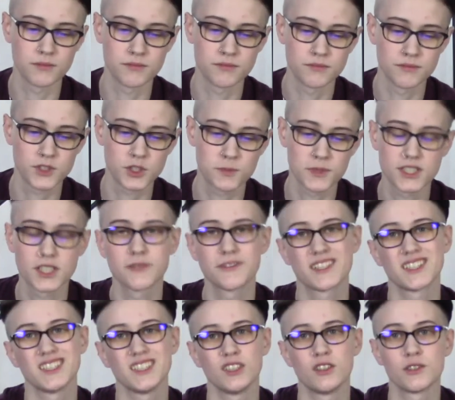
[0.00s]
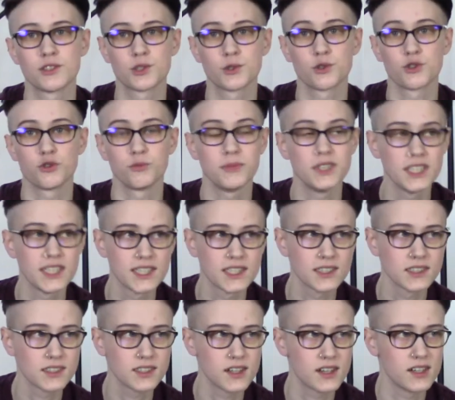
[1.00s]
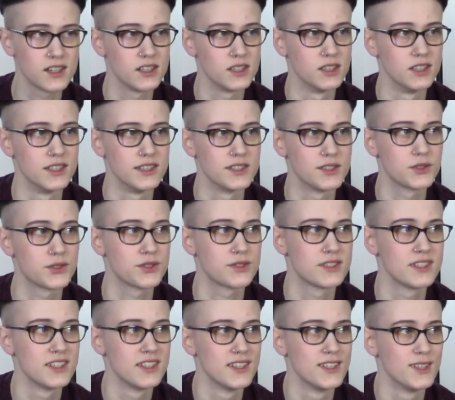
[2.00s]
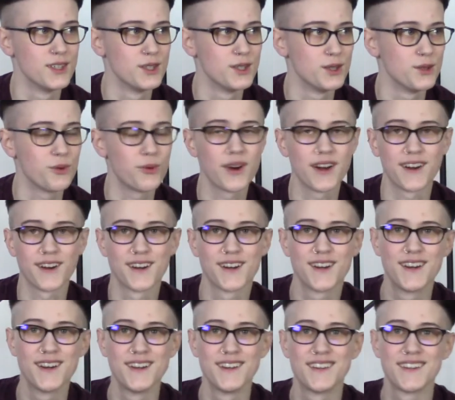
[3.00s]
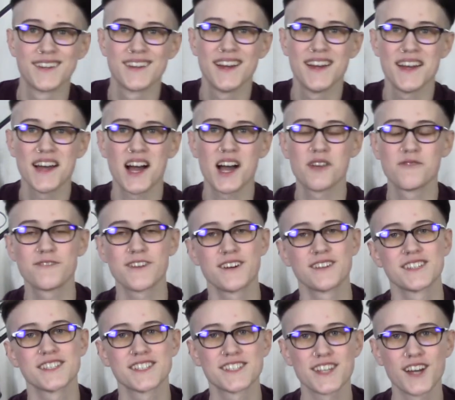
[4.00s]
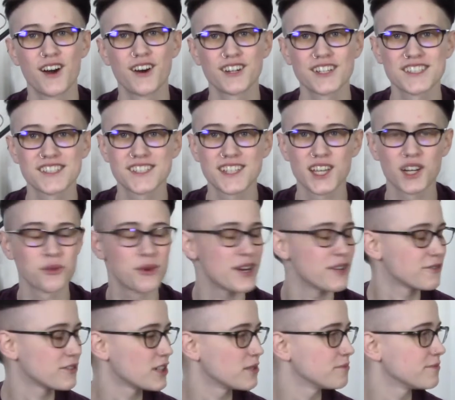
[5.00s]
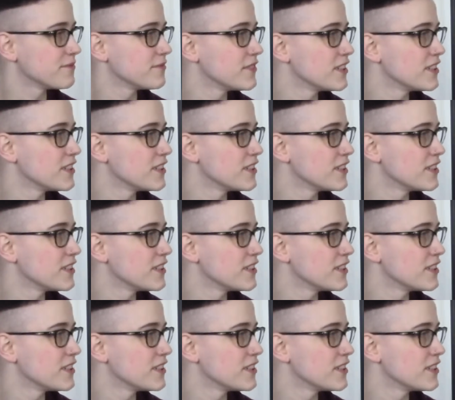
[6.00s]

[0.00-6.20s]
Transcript: Specifically on social media is where I found it's the hardest to get away from.